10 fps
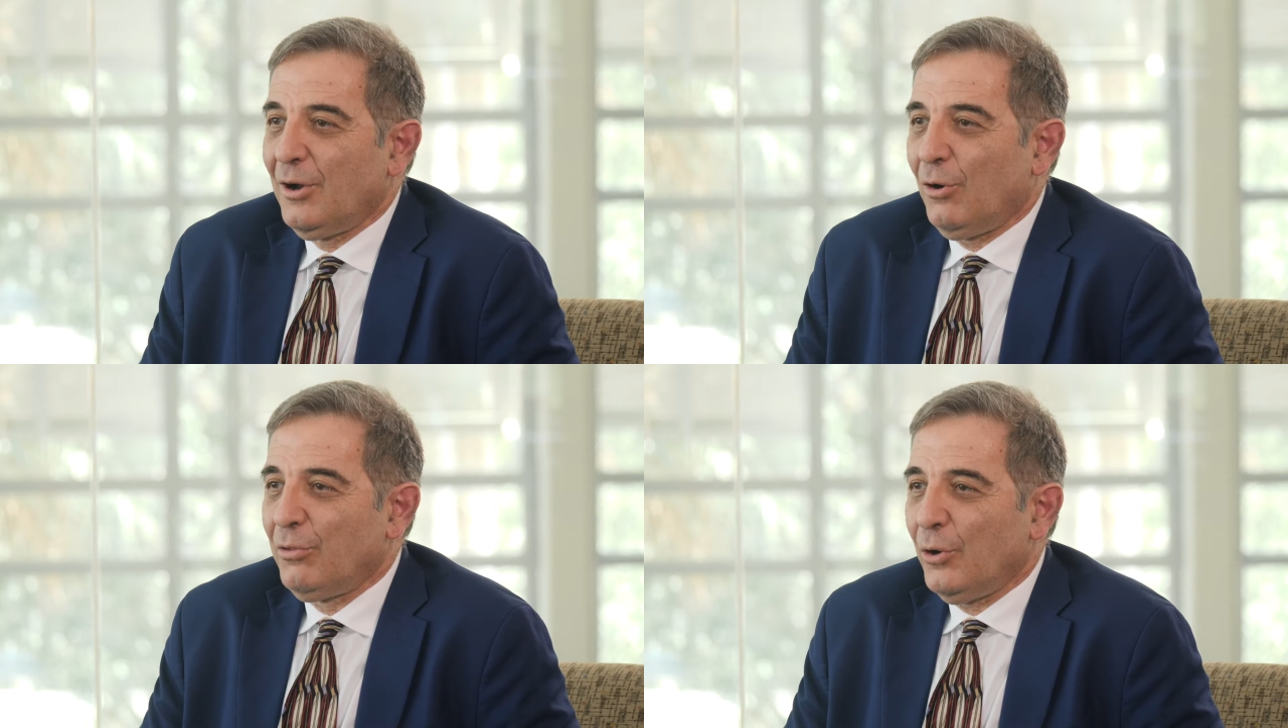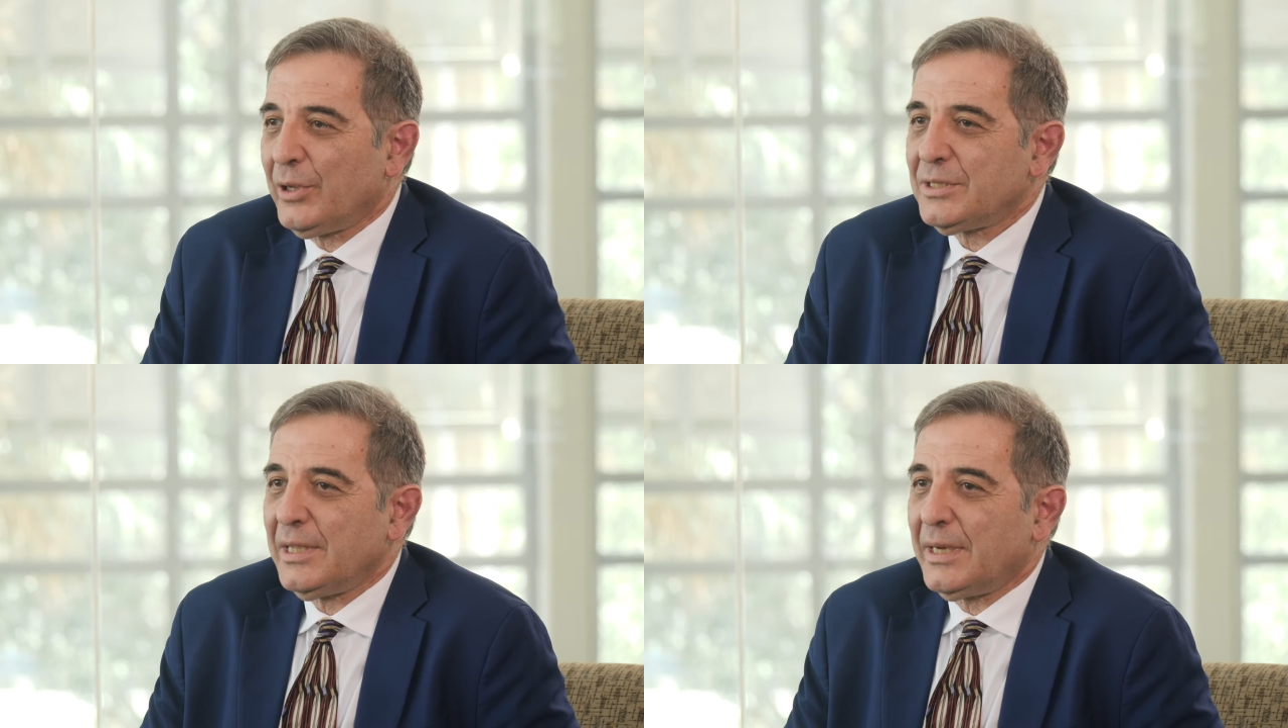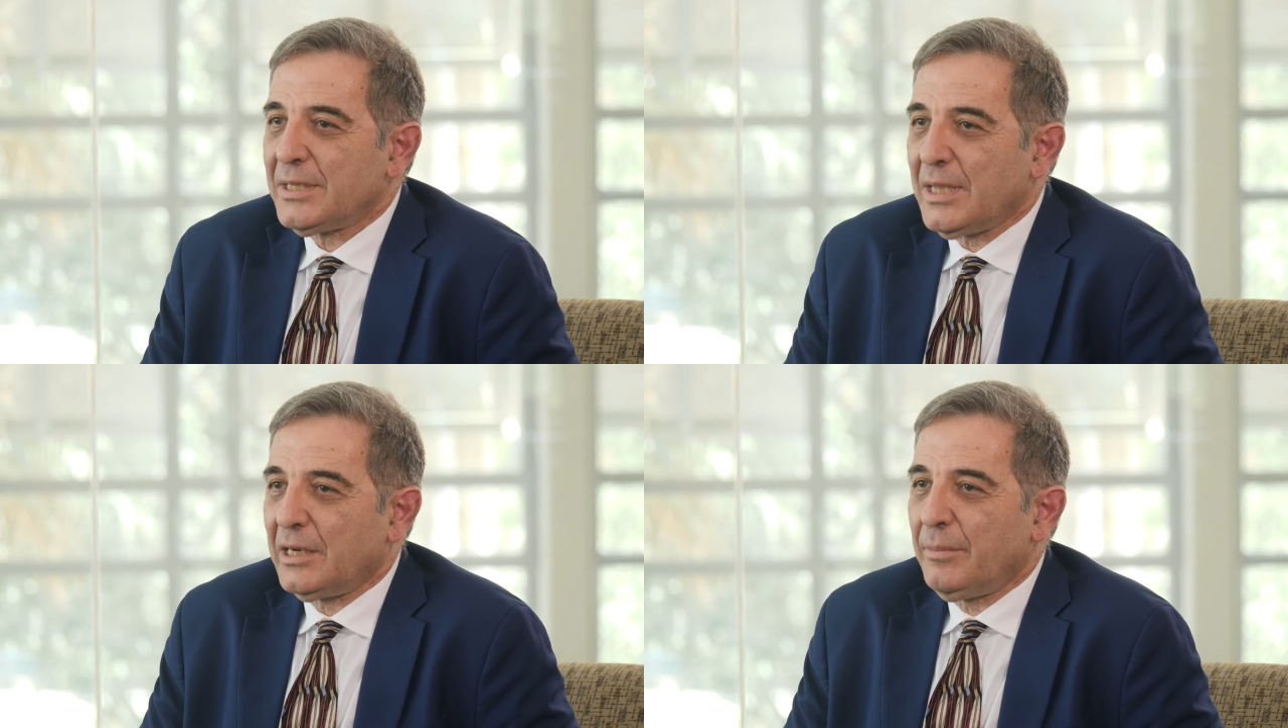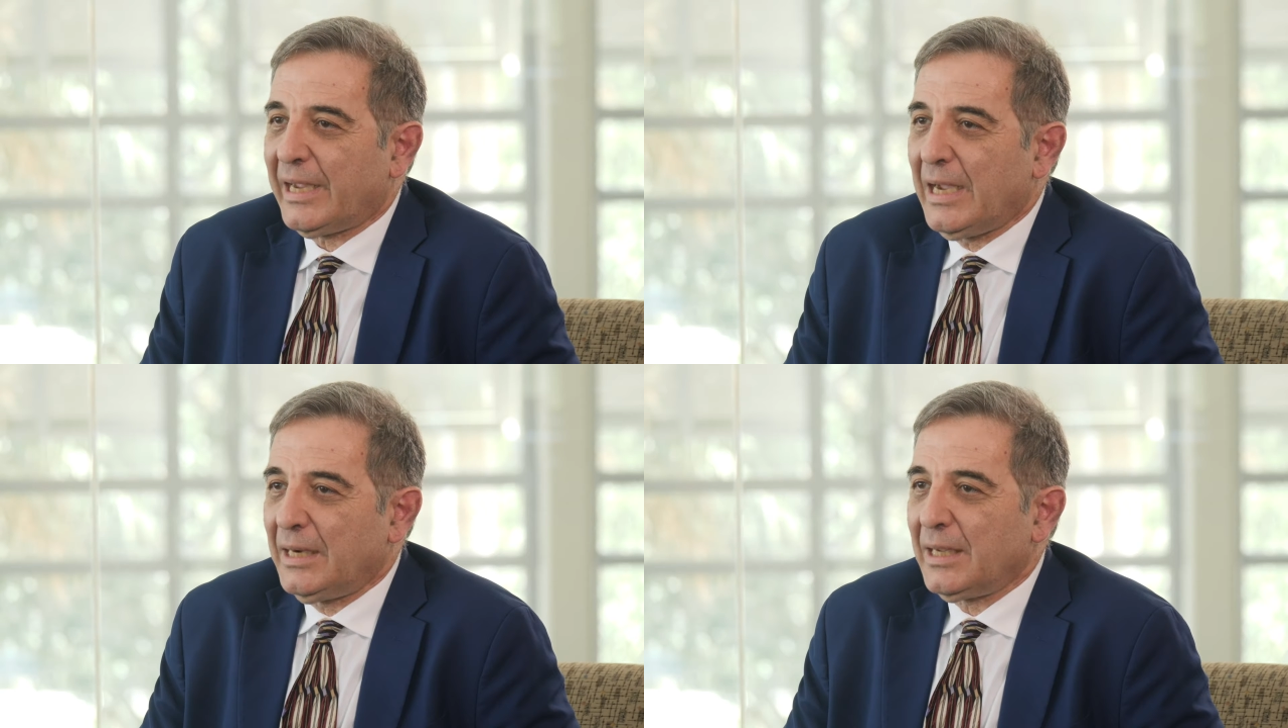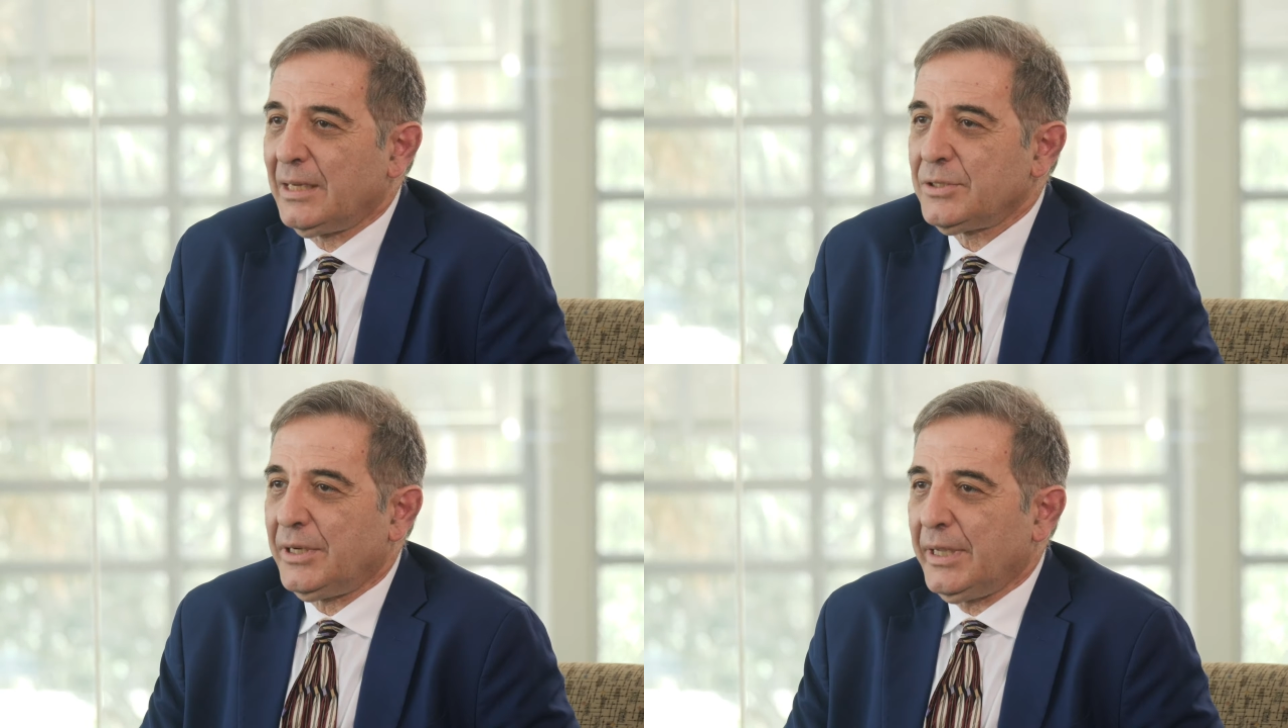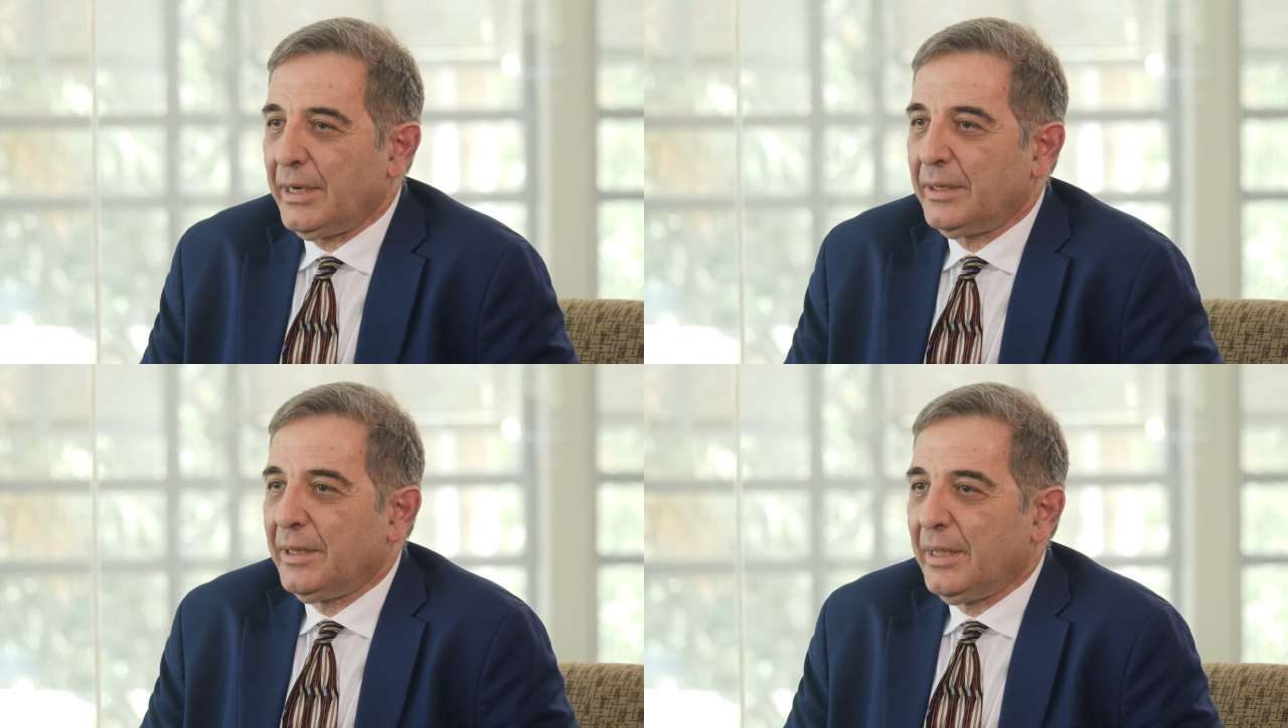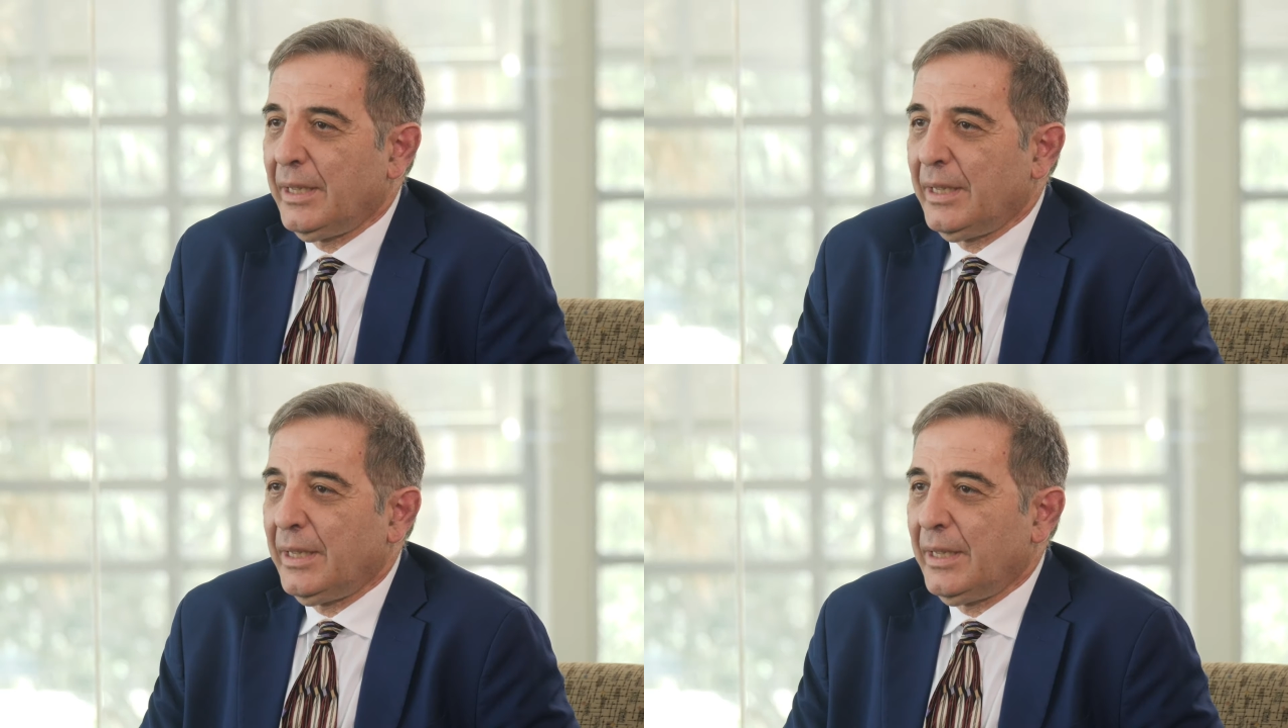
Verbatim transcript: Although his degrees are in mechanical engineering,